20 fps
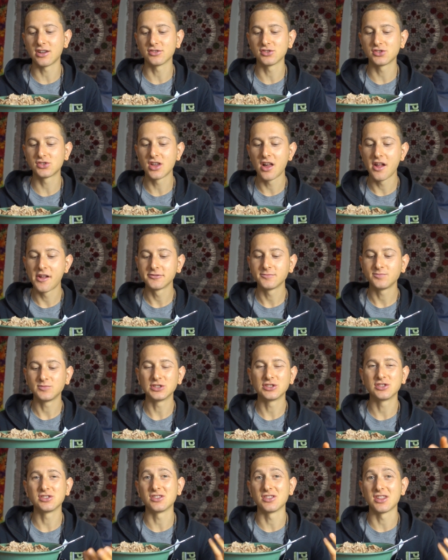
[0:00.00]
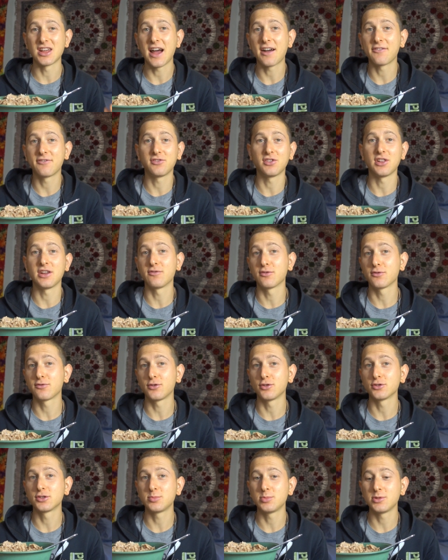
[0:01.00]
else isn't that
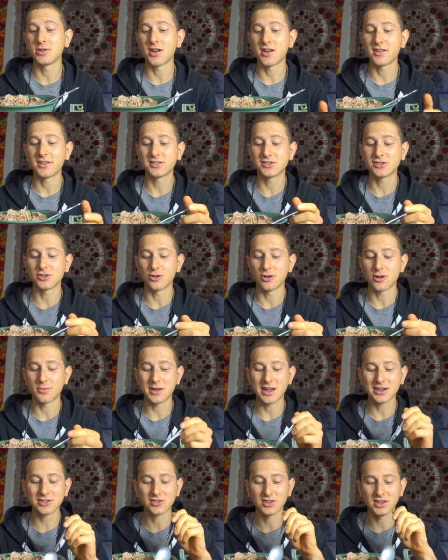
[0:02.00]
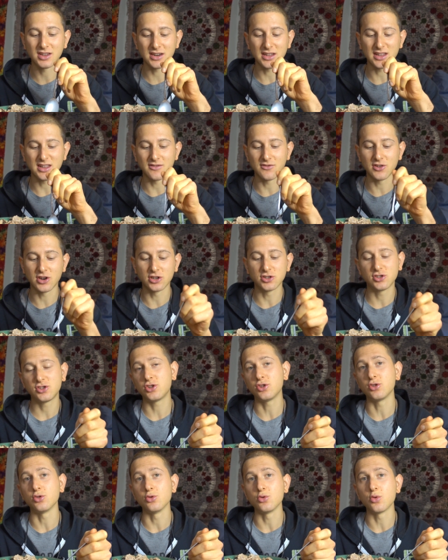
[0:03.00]
flavorful, to be honest. So I'm actually gonna give it a
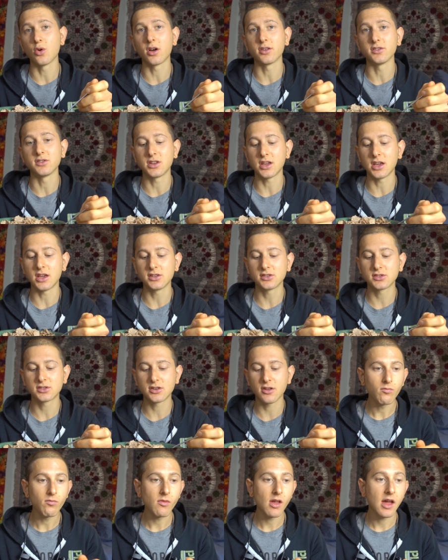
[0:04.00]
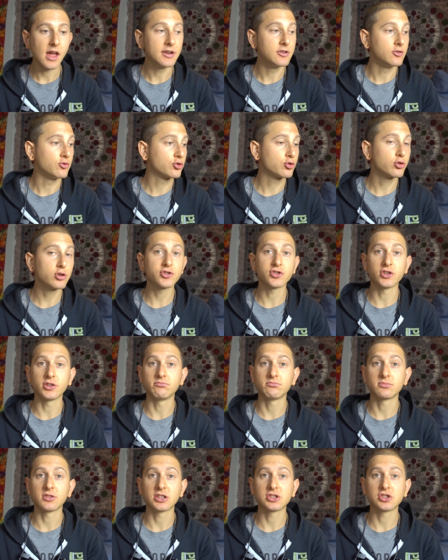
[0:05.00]
2 on taste. And
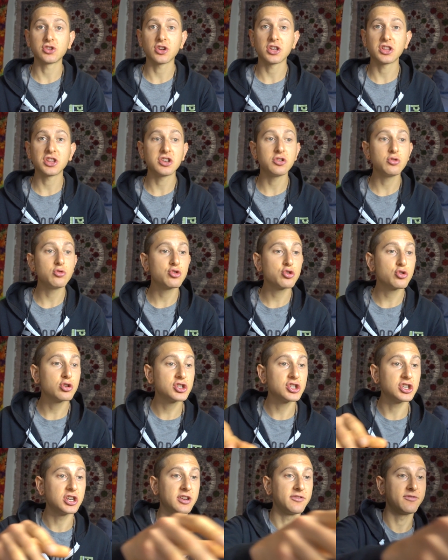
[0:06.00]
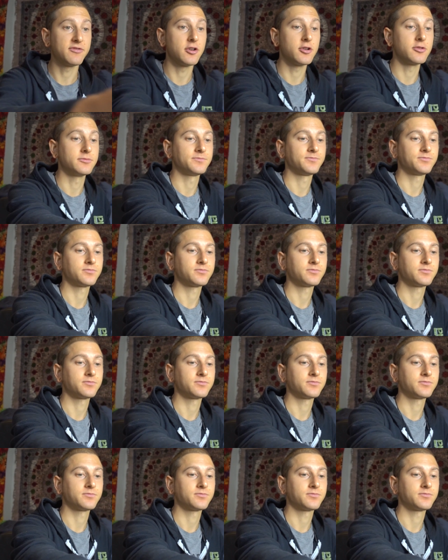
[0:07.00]
nutrition, let's look at the nutrition info.